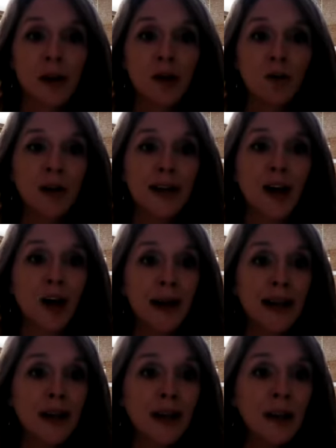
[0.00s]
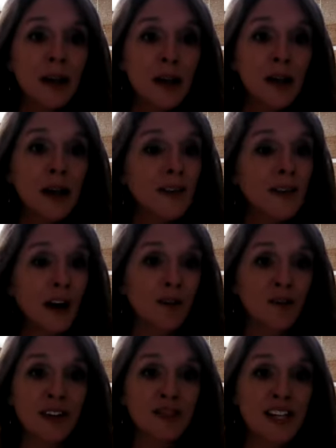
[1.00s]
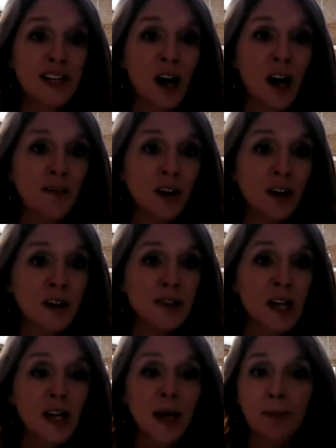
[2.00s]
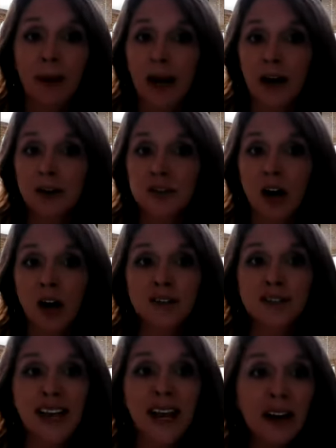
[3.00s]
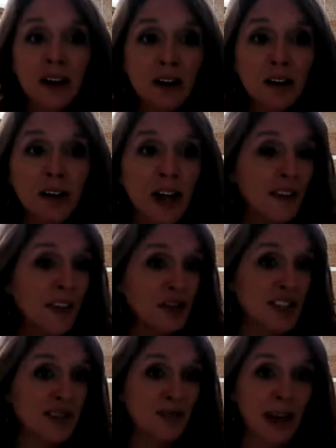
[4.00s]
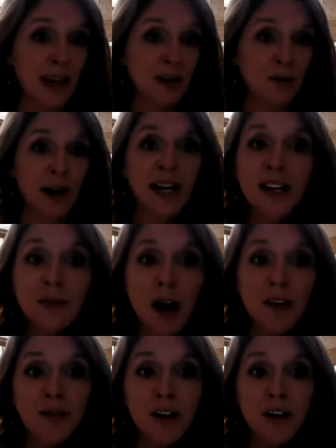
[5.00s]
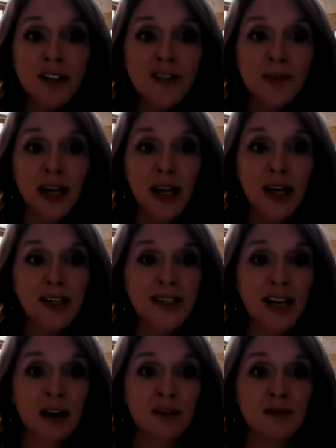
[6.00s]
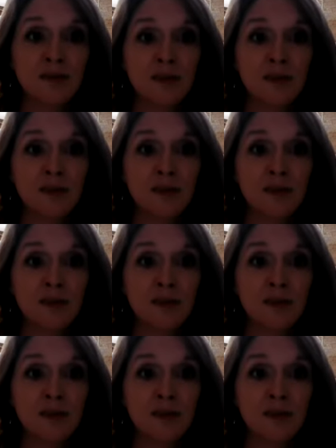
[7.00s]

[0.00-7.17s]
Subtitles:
We go in, there are 15 offers, buyers are scared, they're just making random offers because they're